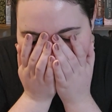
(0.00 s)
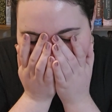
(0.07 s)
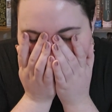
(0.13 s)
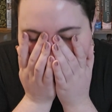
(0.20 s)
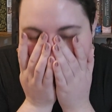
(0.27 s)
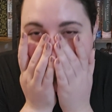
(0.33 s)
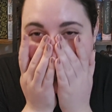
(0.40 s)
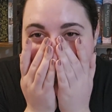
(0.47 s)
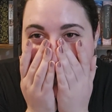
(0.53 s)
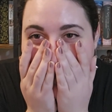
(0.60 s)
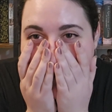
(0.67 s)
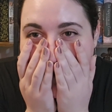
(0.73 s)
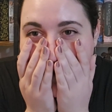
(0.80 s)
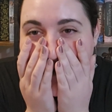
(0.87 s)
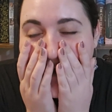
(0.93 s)
last
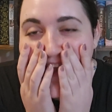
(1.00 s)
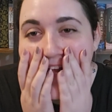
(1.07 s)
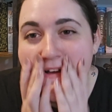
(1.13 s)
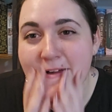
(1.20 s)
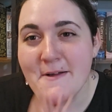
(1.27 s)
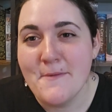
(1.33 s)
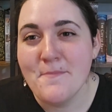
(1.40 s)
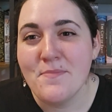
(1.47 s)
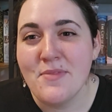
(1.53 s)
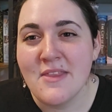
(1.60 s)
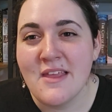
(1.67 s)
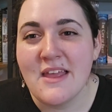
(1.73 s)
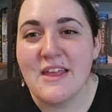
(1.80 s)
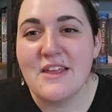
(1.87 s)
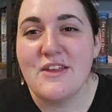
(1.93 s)
month.
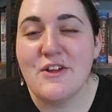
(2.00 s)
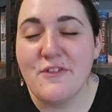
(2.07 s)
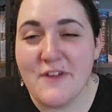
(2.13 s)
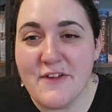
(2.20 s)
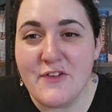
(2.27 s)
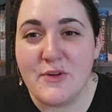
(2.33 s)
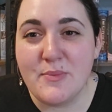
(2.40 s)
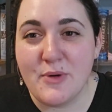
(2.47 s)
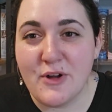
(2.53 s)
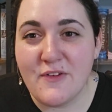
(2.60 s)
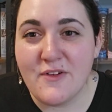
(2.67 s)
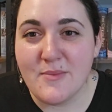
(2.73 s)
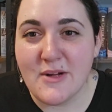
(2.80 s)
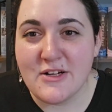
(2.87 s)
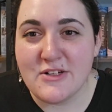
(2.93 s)
Your favorite book from